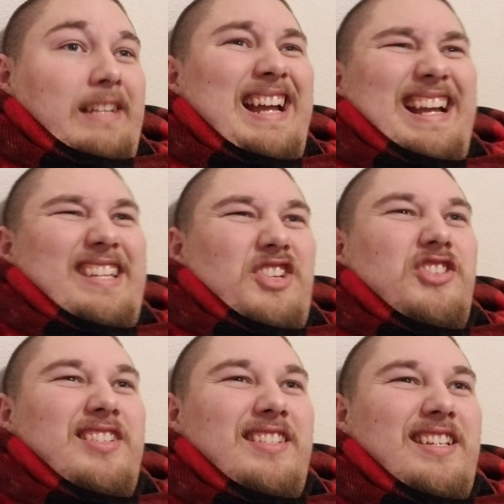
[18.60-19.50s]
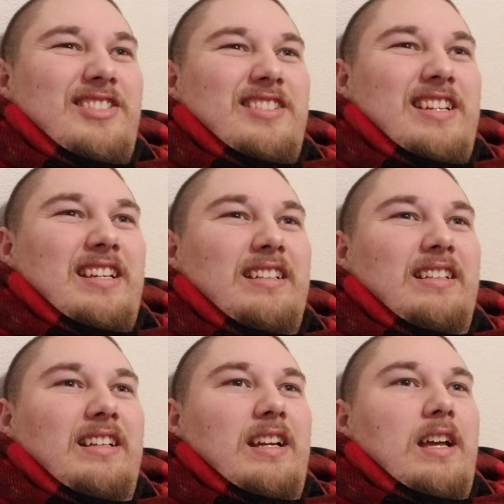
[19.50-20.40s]
I guess I should say, shouldn't I?
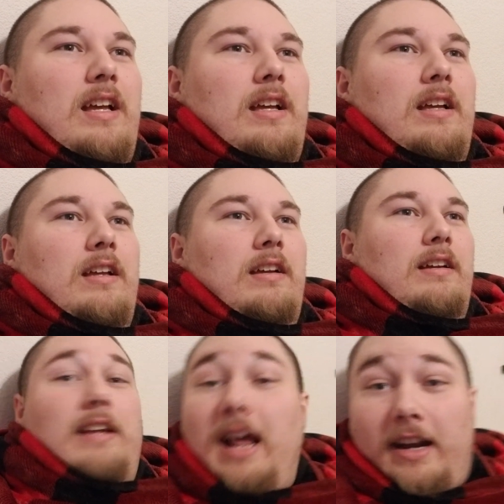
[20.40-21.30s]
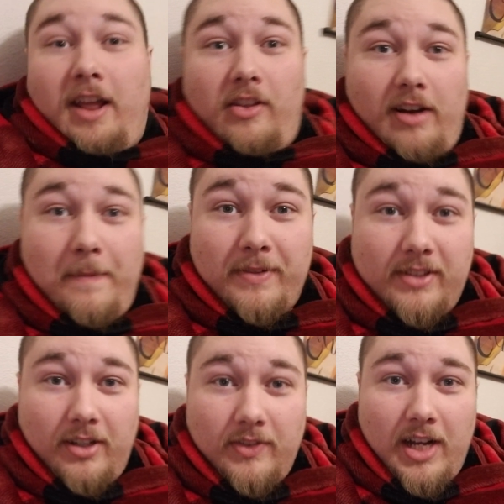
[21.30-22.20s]
Got another
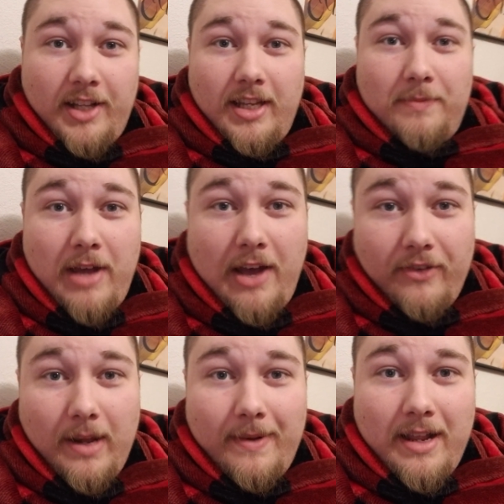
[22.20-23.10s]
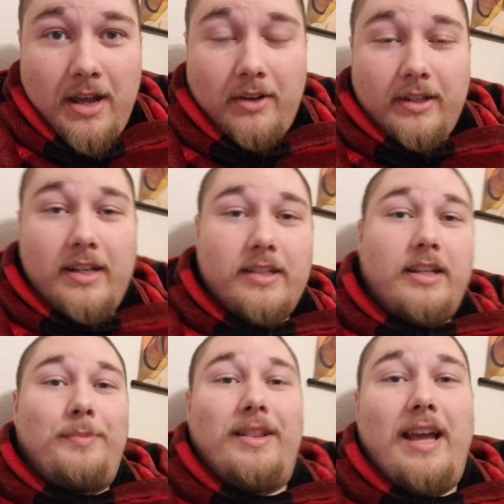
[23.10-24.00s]
episode of All the Above coming out, and it's
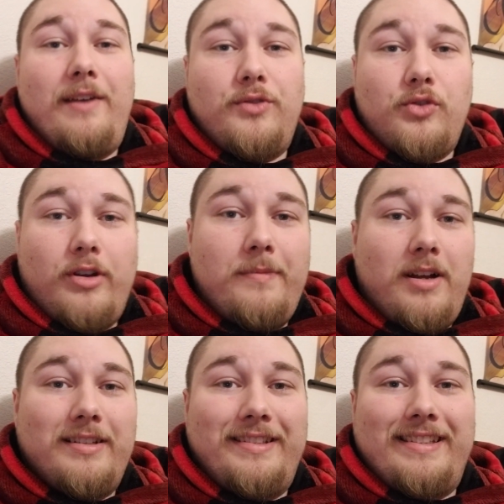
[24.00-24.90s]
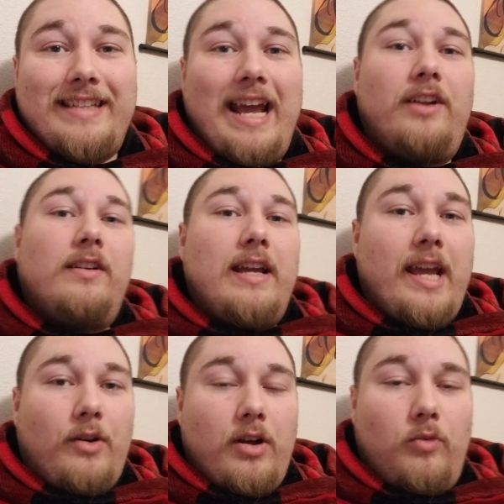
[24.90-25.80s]
going to be live streamed on
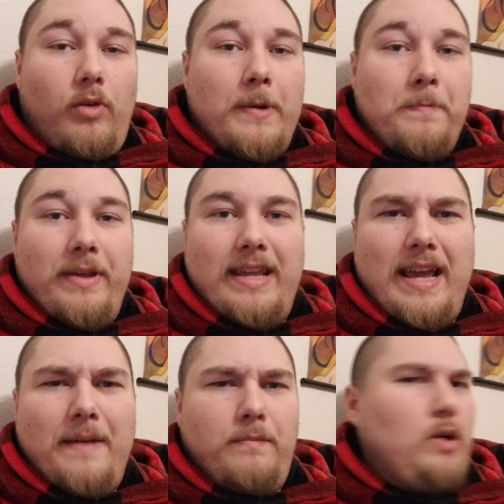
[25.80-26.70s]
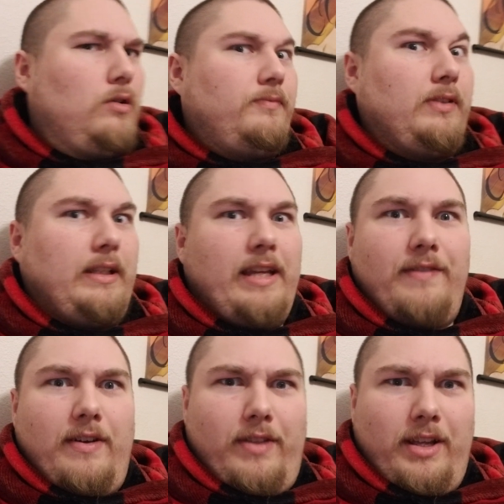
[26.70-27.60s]
Saturday around 1 p.m., hopefully,
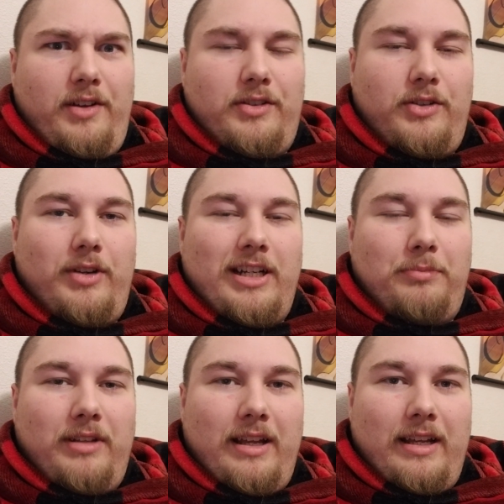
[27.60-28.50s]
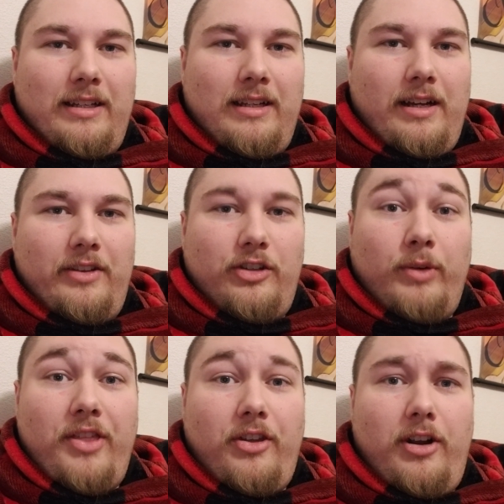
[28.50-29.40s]
if everything goes according to plan, on the
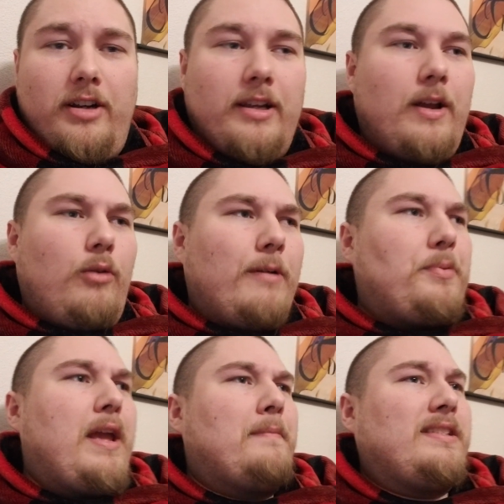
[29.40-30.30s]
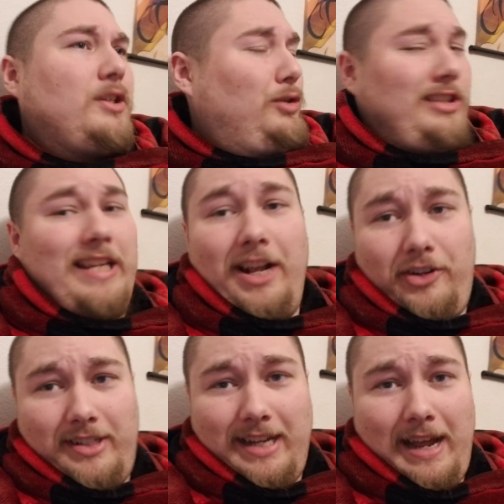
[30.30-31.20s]
23rd, 1 p.m. Central
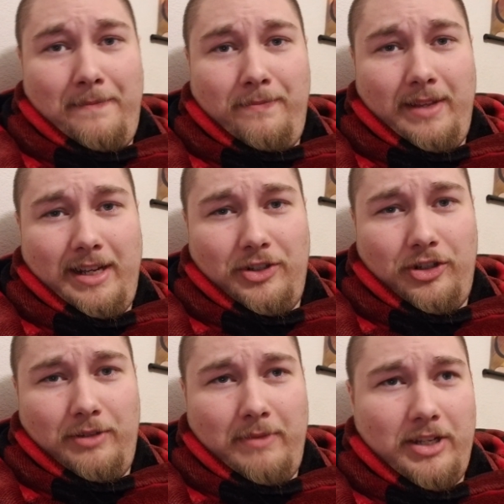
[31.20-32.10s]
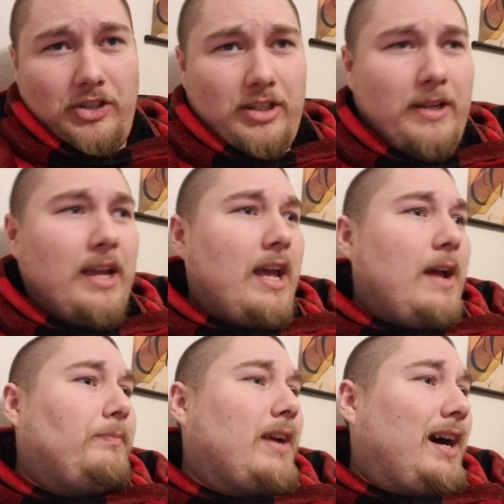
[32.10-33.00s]
Standard Time, I should mention.
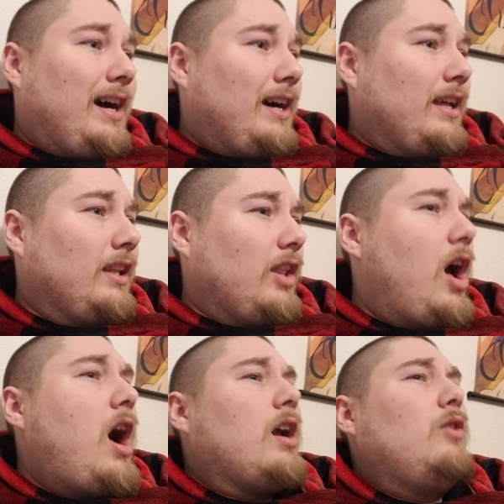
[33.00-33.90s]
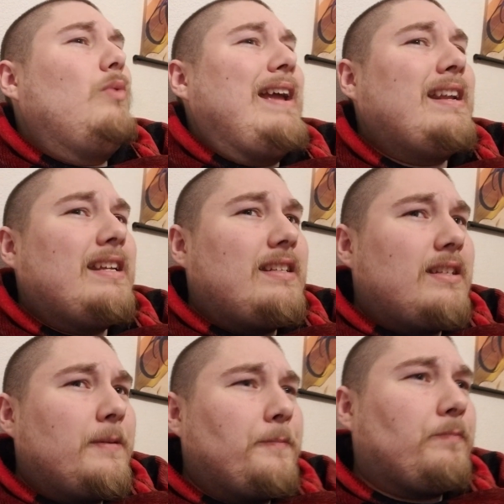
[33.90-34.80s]

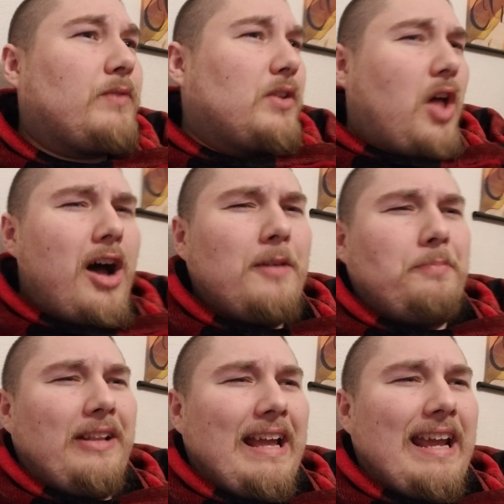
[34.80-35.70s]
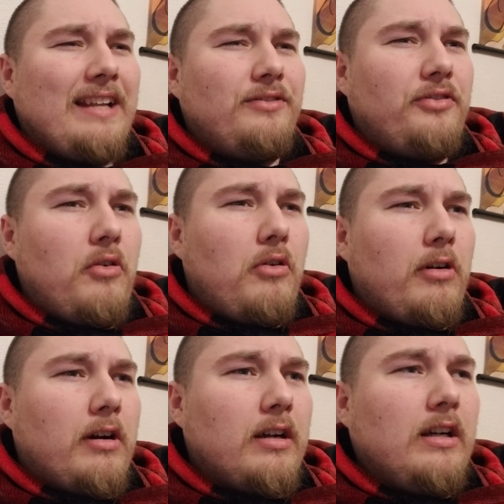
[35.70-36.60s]
Long-awaited, long-planned
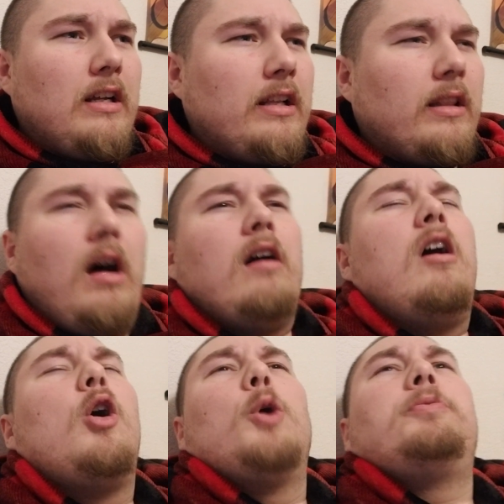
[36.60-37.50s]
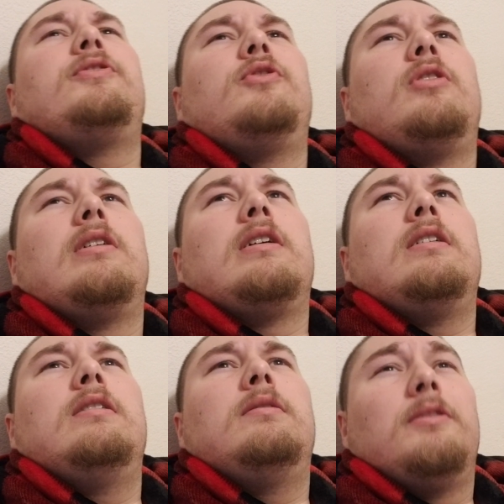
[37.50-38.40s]
for, long-hoped
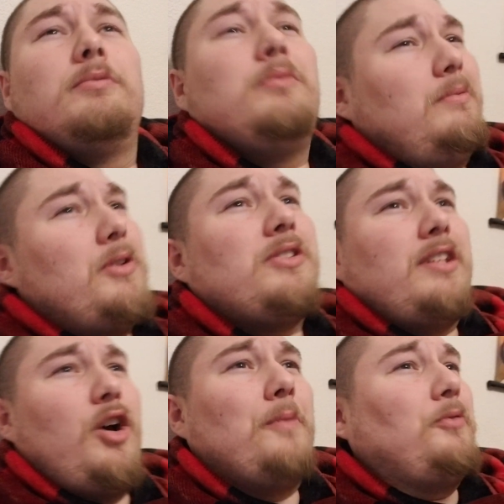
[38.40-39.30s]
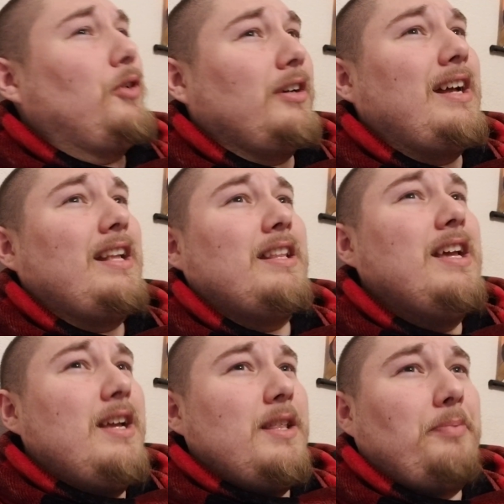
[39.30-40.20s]
for, mostly hoped for. Not
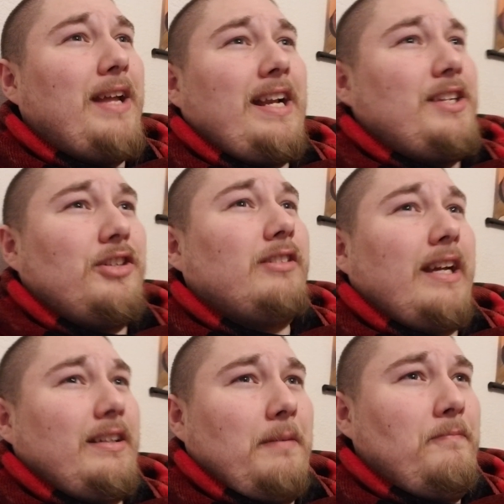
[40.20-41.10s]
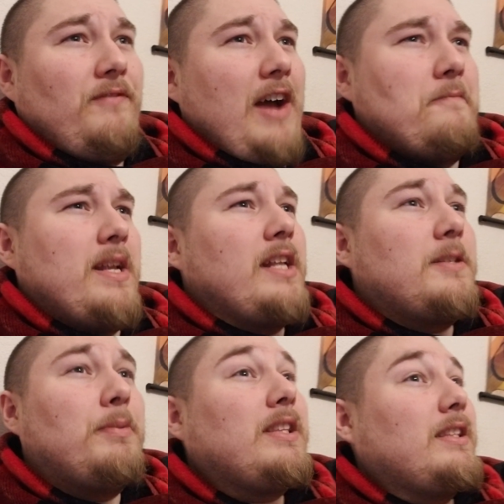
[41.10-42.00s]
the planning took like 5 minutes,
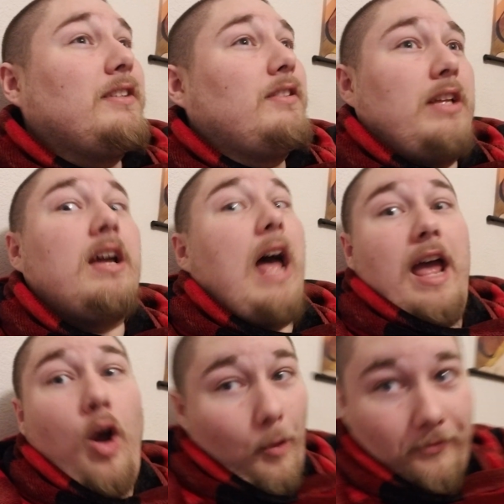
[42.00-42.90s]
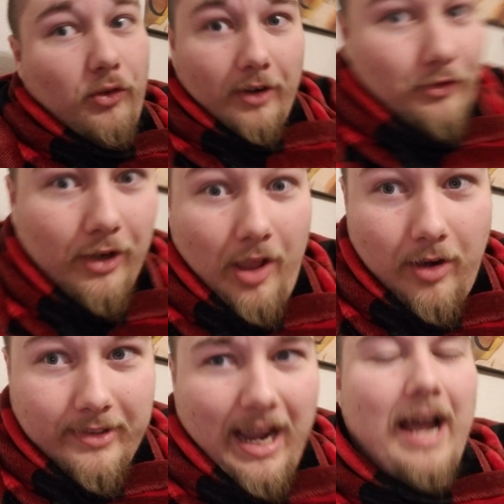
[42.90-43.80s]
but I hoped for it for a
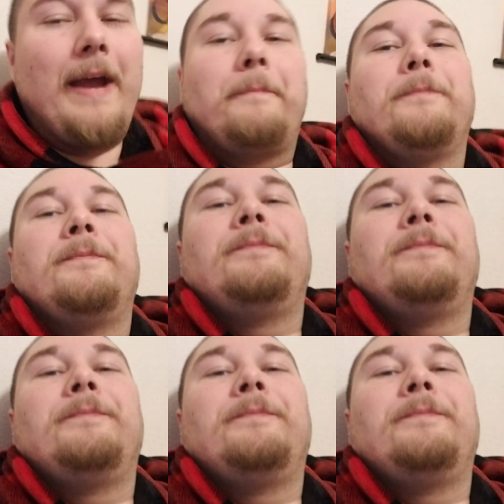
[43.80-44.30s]
long time.